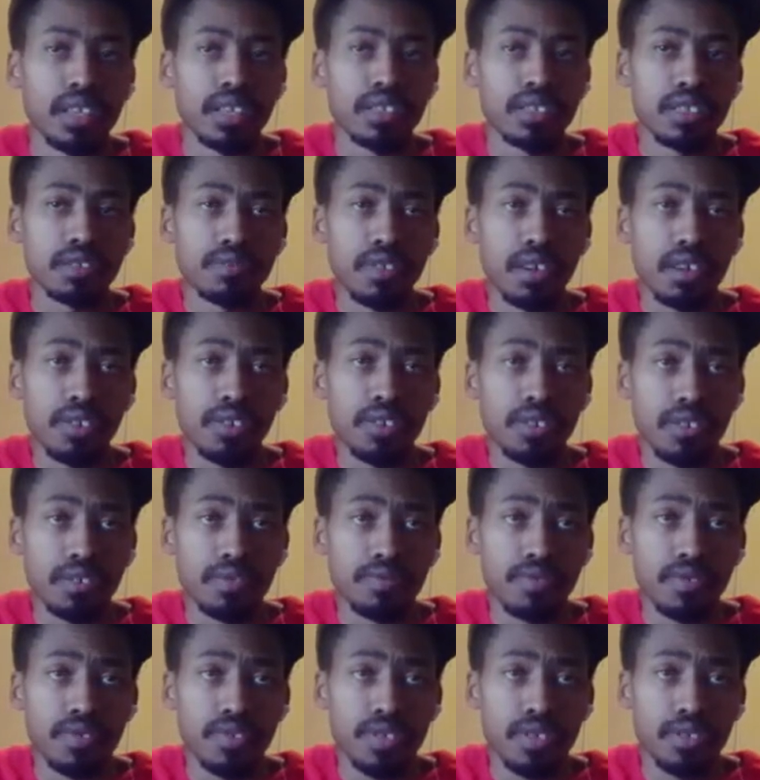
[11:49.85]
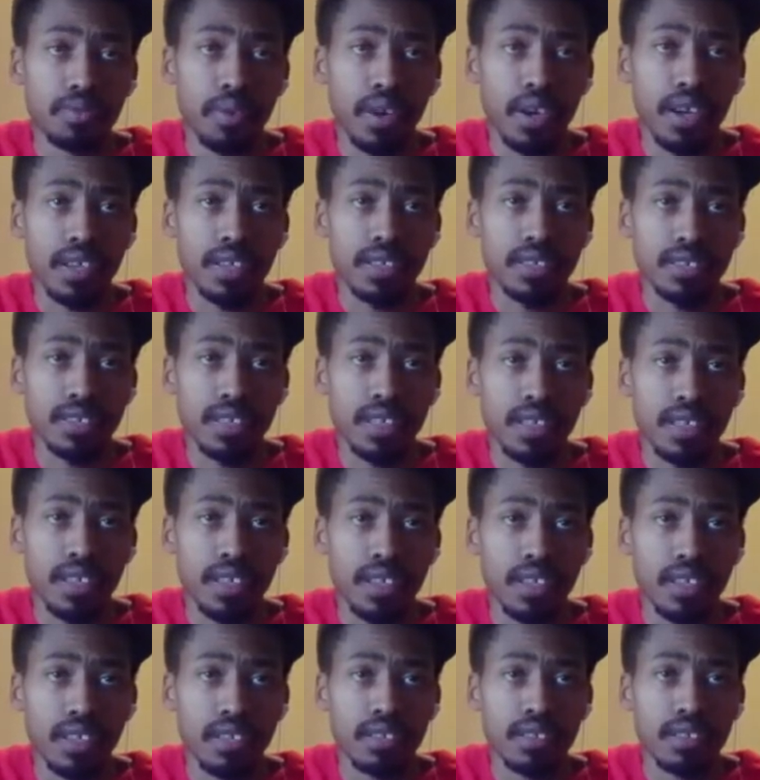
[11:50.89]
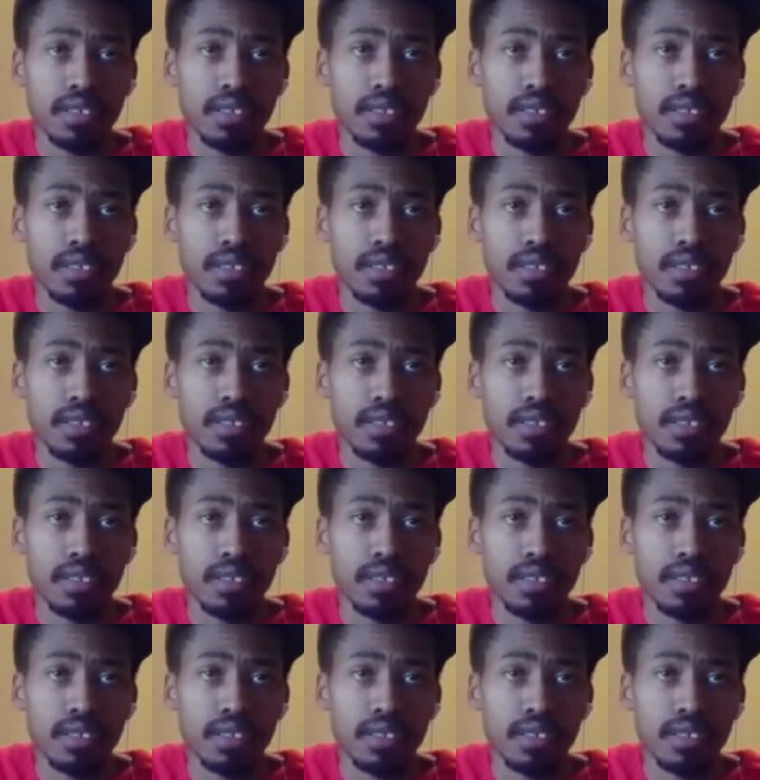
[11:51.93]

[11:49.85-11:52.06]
Toronto could force Kawhi to stay there.